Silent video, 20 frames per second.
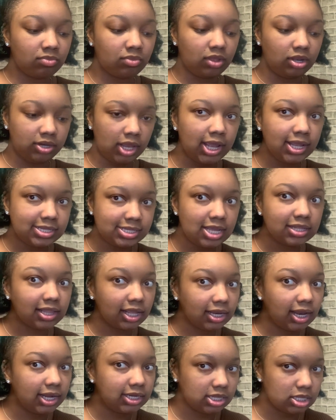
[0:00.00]
they said they
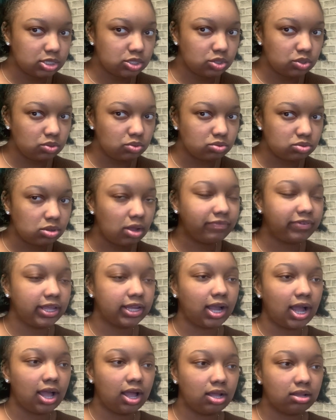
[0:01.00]
liked it too. So I feel like
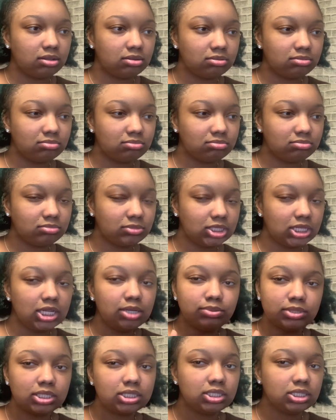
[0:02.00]

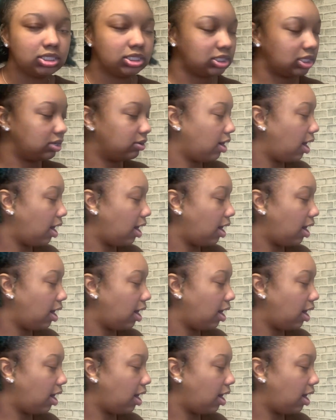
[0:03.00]
this is good though. I